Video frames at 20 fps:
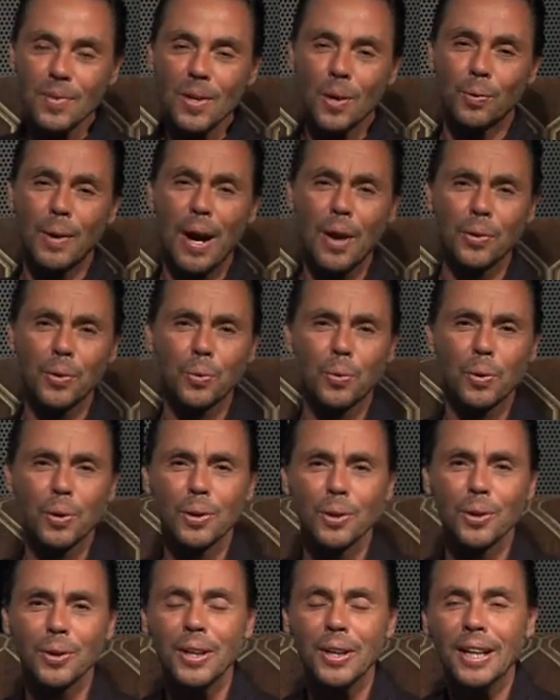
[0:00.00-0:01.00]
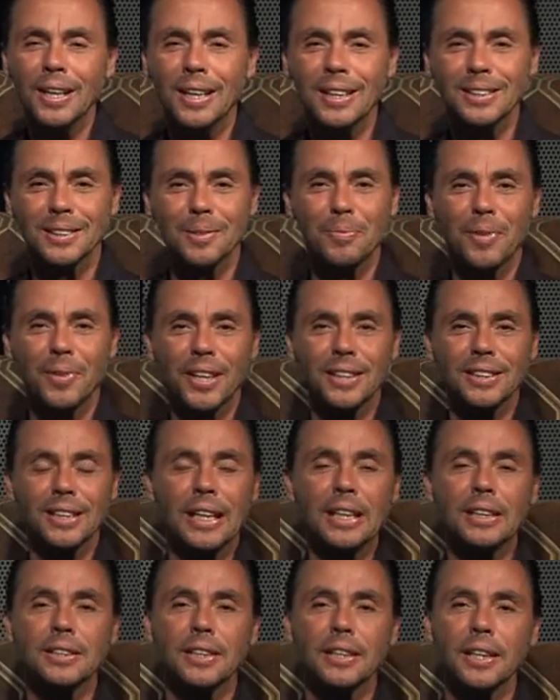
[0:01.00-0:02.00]
around the world, some things that
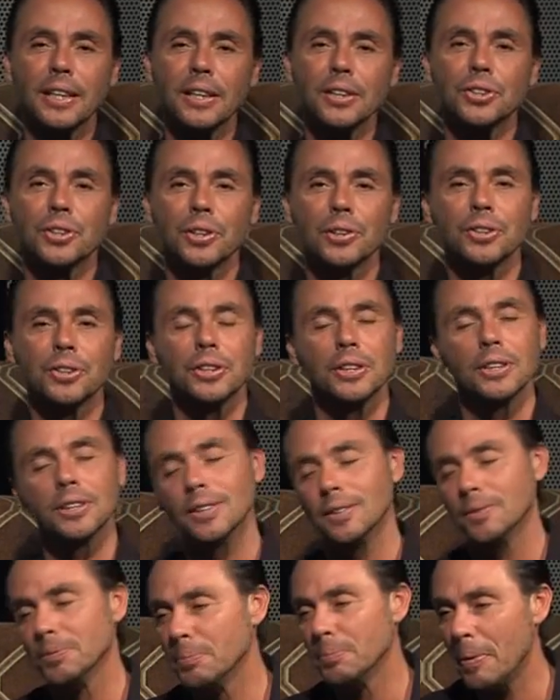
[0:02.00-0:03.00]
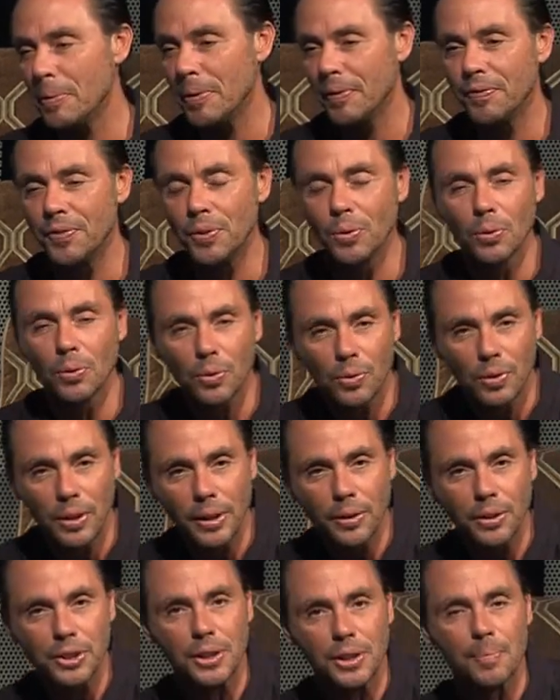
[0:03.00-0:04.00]
he's seeing in churches, and maybe a few little
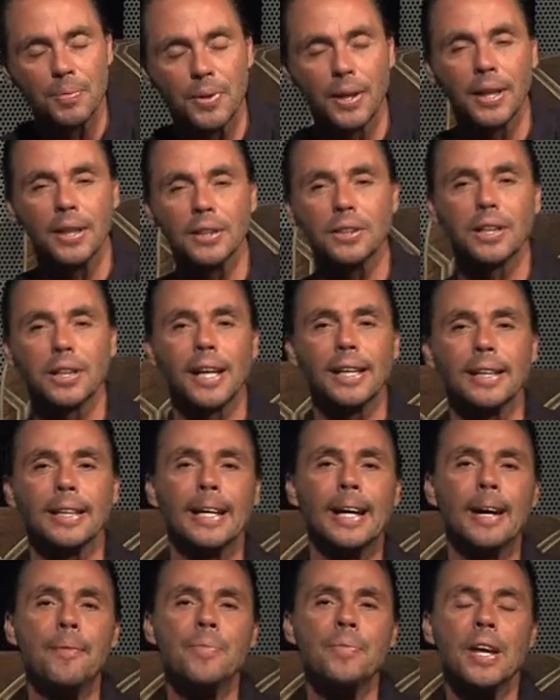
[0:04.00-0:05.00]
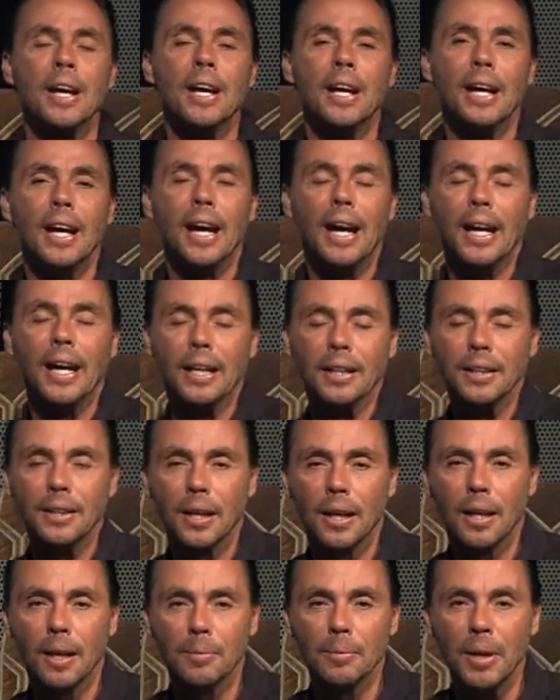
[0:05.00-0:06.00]
leadership things like that. And
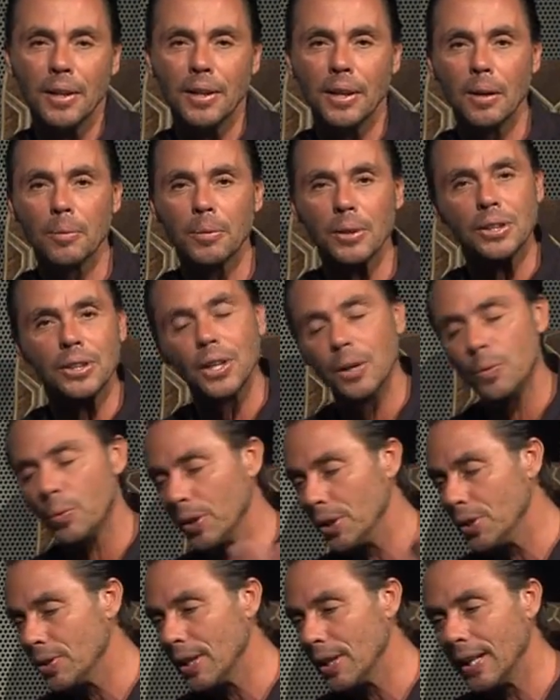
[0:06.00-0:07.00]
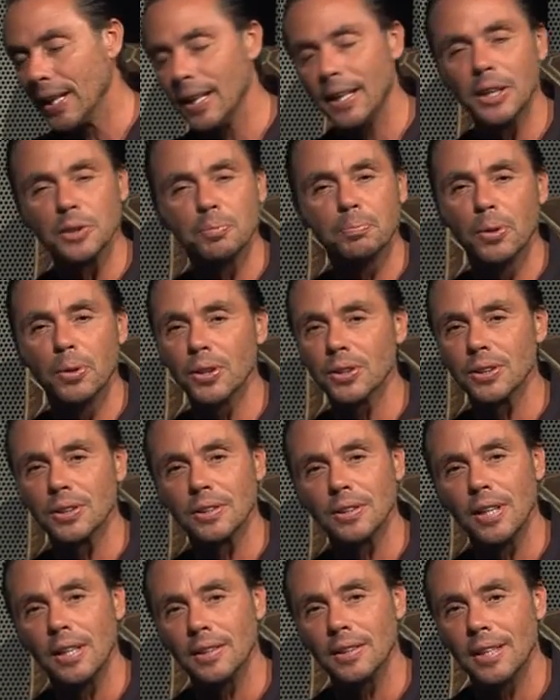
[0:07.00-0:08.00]
then I'm going to tell you where you can get his books
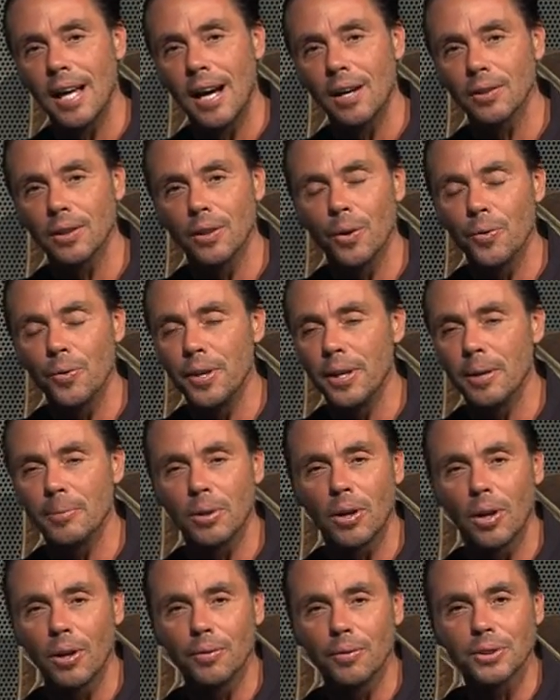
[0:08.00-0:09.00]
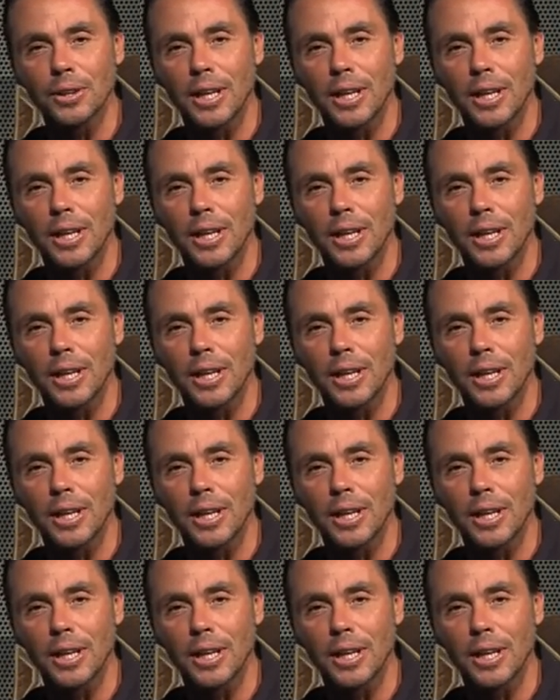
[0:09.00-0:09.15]
and download them and all those